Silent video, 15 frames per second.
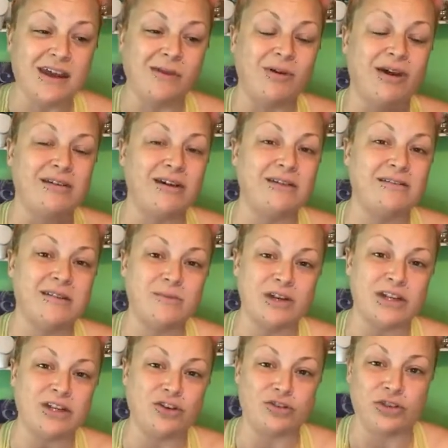about
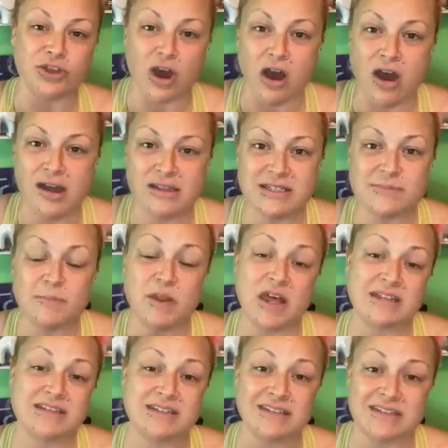unlimiting your thoughts,
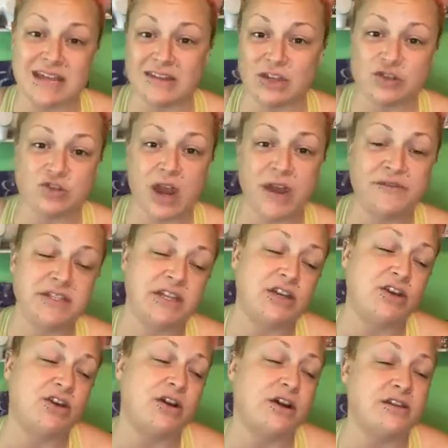plus the daily drives here,